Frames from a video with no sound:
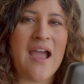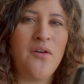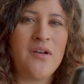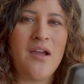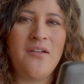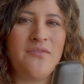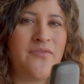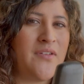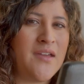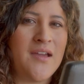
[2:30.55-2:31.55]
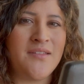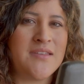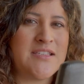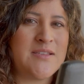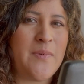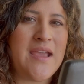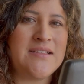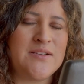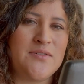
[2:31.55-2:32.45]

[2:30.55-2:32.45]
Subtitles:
out of the space.